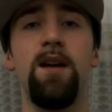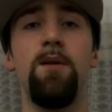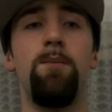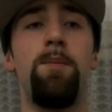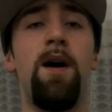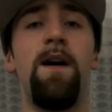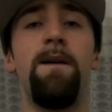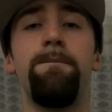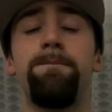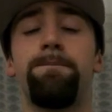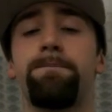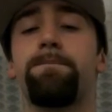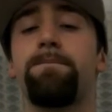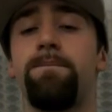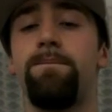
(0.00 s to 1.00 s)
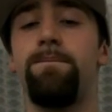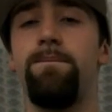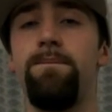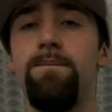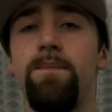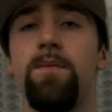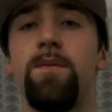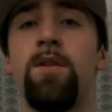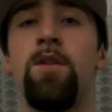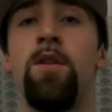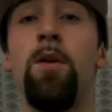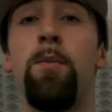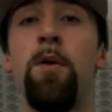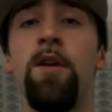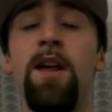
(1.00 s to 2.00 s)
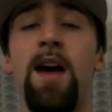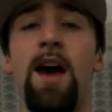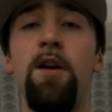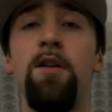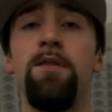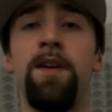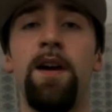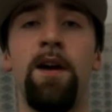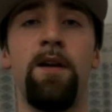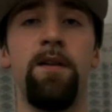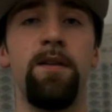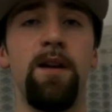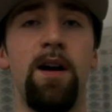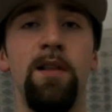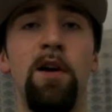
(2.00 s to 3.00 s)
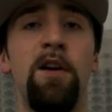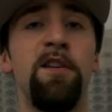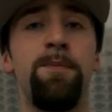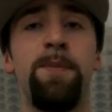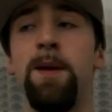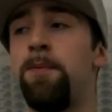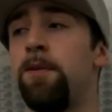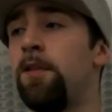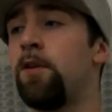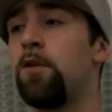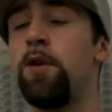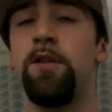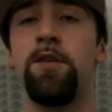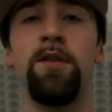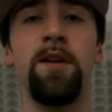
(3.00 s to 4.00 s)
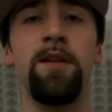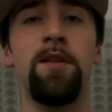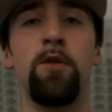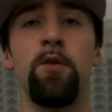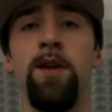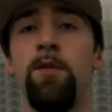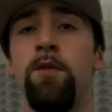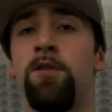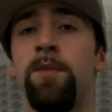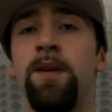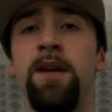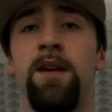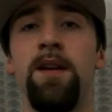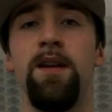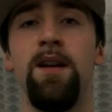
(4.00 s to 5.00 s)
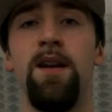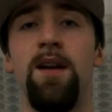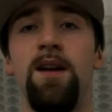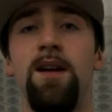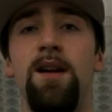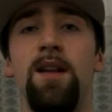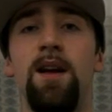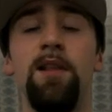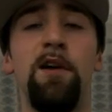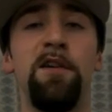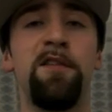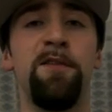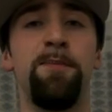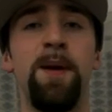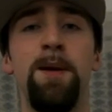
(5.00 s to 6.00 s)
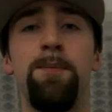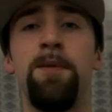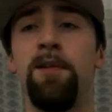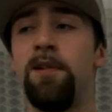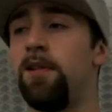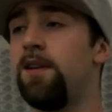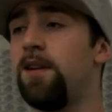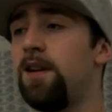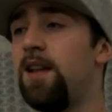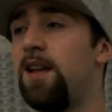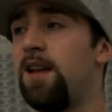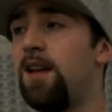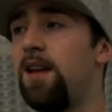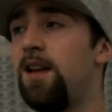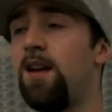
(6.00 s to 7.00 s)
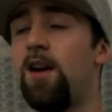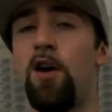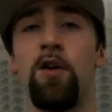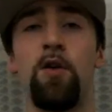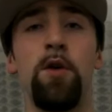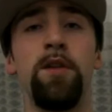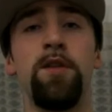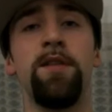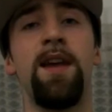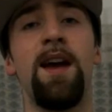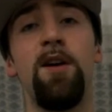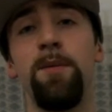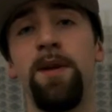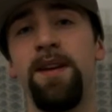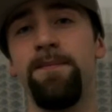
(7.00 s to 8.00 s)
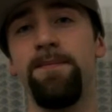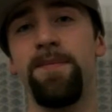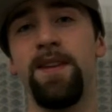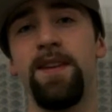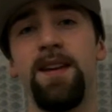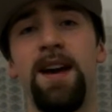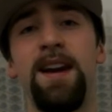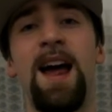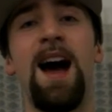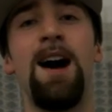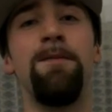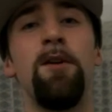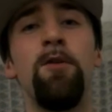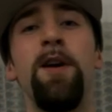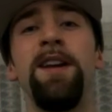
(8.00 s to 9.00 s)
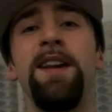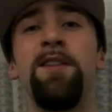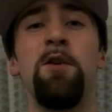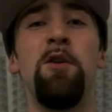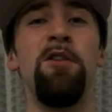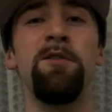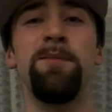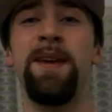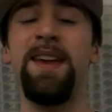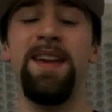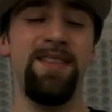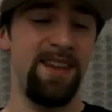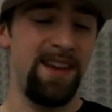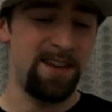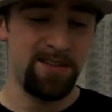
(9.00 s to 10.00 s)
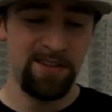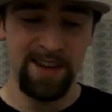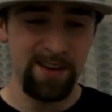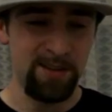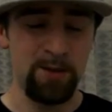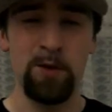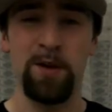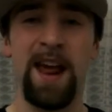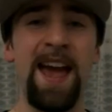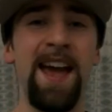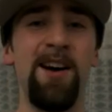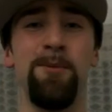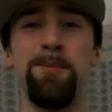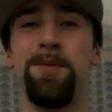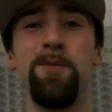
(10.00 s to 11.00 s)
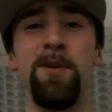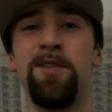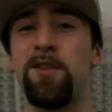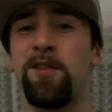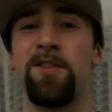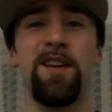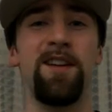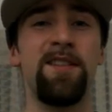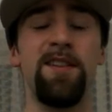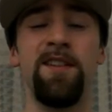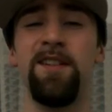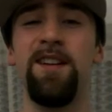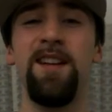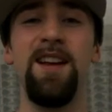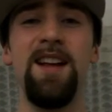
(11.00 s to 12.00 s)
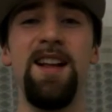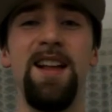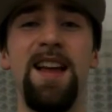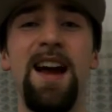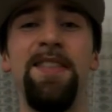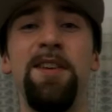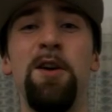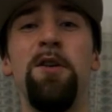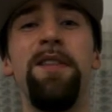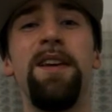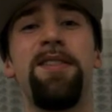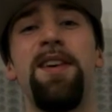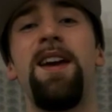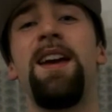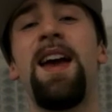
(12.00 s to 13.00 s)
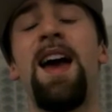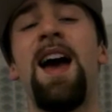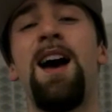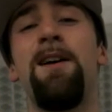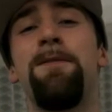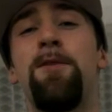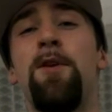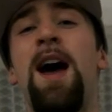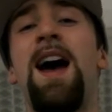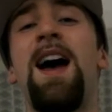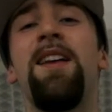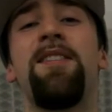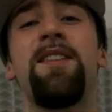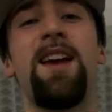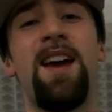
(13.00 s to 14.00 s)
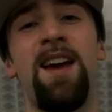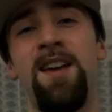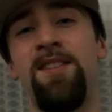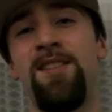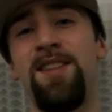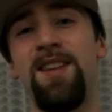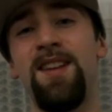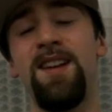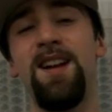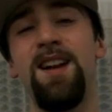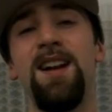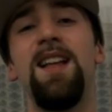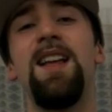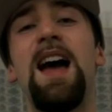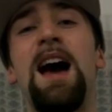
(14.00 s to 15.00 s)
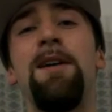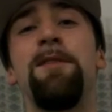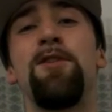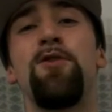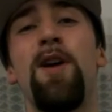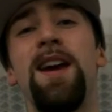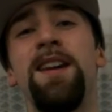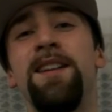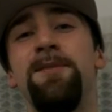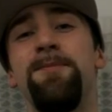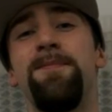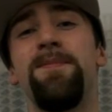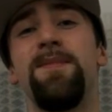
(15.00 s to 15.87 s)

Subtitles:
But to put it out there, a lot of people are going to disagree with me. A lot of people are going to tell me and have already told me these things don't help with your stutter. And the only thing I have to ask is, have you tried it?